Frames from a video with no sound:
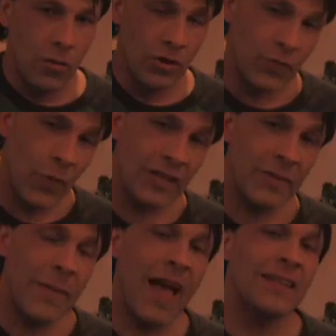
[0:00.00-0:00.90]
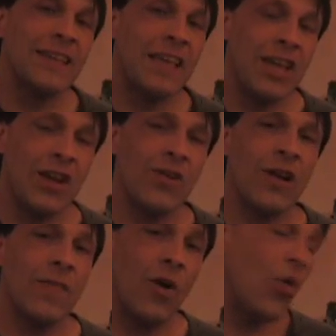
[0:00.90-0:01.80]
Which brings me back to here
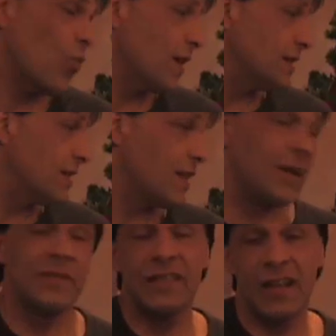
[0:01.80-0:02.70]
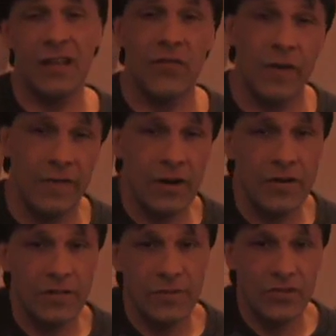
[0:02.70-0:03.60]
and the whole reason that I'm sitting in front of a
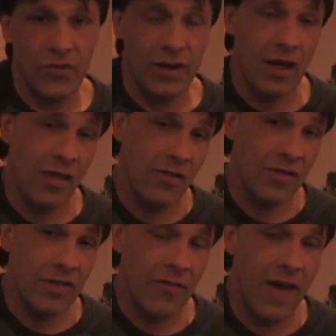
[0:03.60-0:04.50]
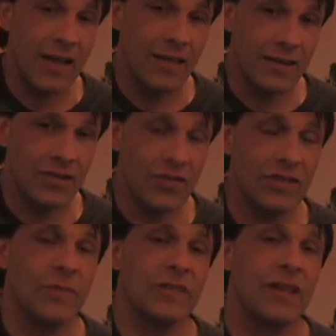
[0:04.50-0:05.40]
Christmas tree, other than the fact that it's
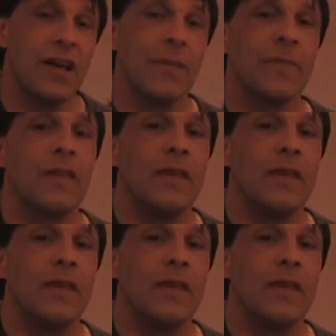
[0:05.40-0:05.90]
Christmas time.